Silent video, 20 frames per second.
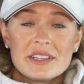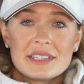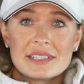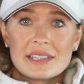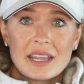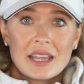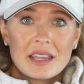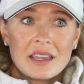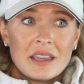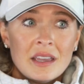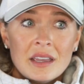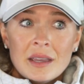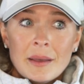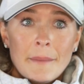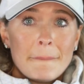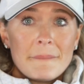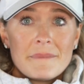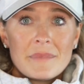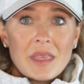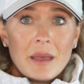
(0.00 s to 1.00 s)
is like,
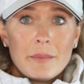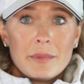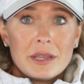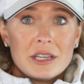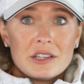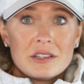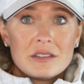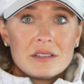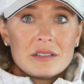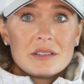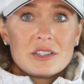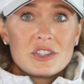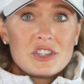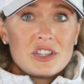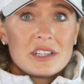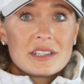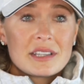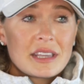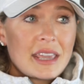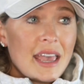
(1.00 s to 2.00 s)
I mean,
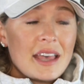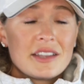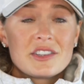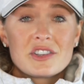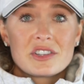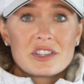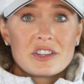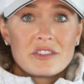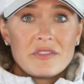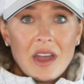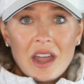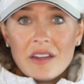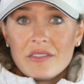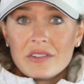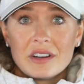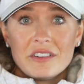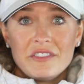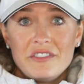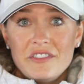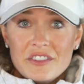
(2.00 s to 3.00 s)
she's a cancer
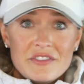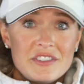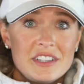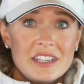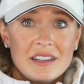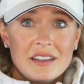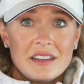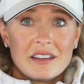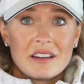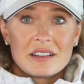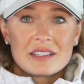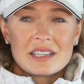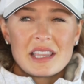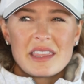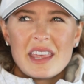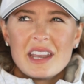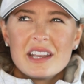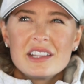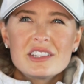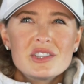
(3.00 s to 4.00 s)
survivor of 15 years. And
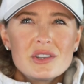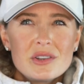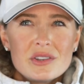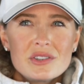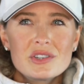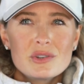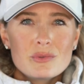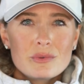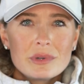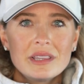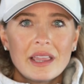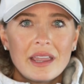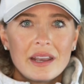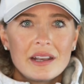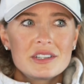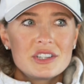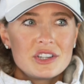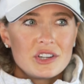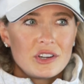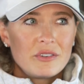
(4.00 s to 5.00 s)
then as soon as you relate
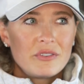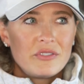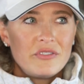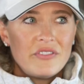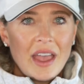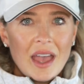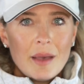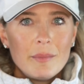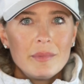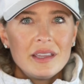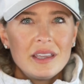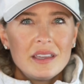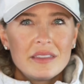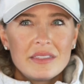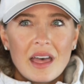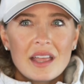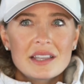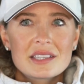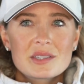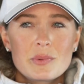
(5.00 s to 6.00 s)
it to your family,
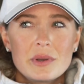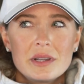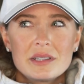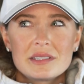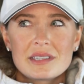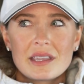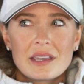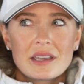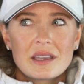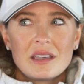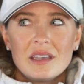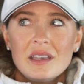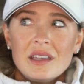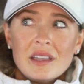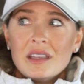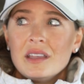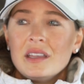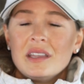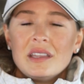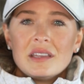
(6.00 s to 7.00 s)
that's when it's like,
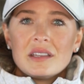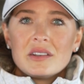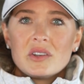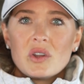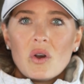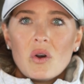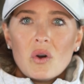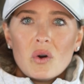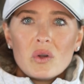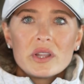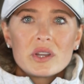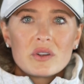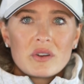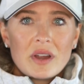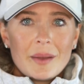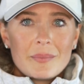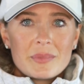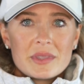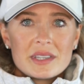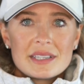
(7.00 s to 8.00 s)
no, holy
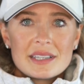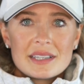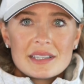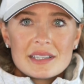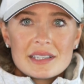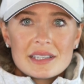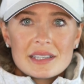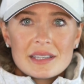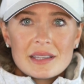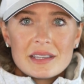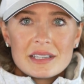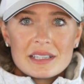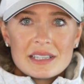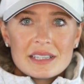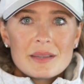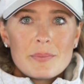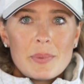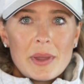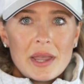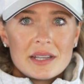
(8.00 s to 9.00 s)
crap, this is
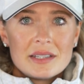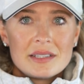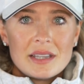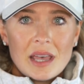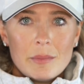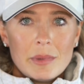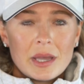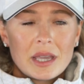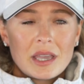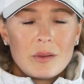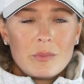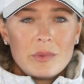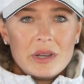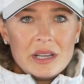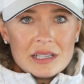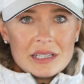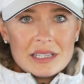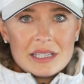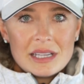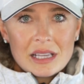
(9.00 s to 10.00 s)
a pandemic and we
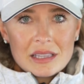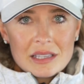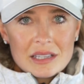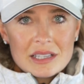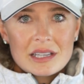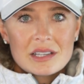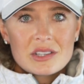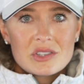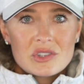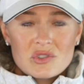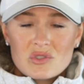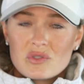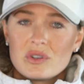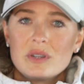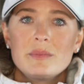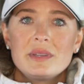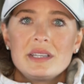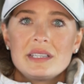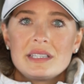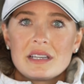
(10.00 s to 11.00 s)
need to take this
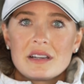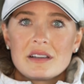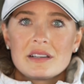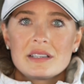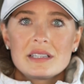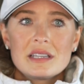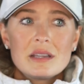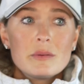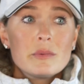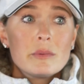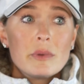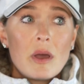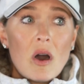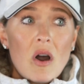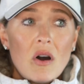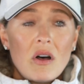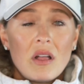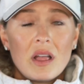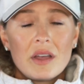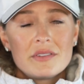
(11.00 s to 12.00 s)
extremely seriously, and we
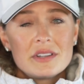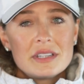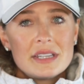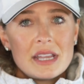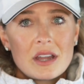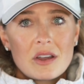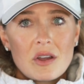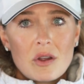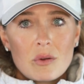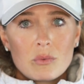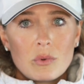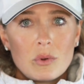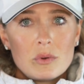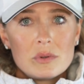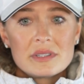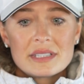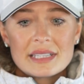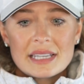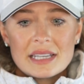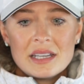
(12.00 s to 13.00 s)
all have to take our
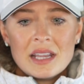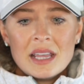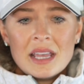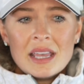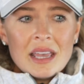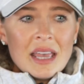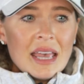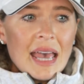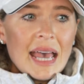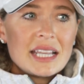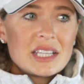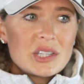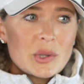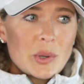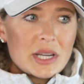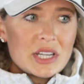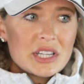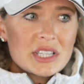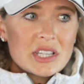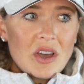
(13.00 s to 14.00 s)
roles. And so
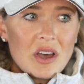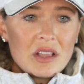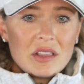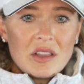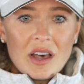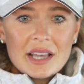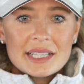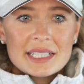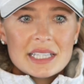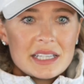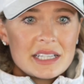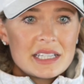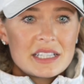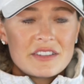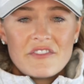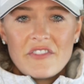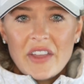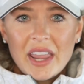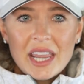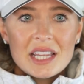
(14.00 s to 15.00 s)
I just got lost in this
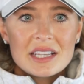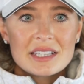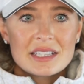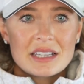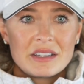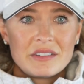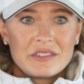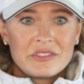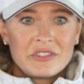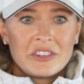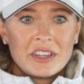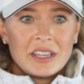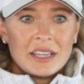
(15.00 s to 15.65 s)
phase of